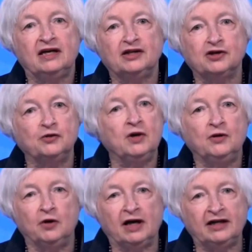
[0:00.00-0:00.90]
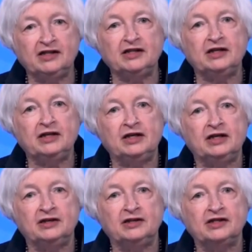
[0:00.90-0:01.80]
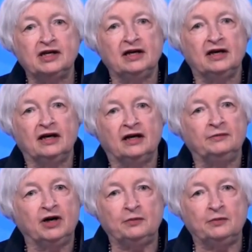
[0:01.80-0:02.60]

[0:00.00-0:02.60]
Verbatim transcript: So what I see is um,